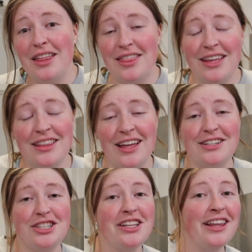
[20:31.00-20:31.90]
think
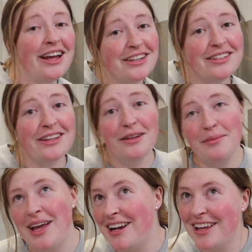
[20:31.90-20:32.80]
that she liked
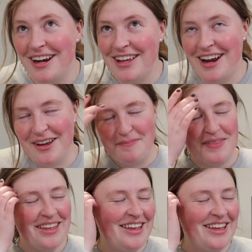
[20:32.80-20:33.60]
him, yada, yada, yada.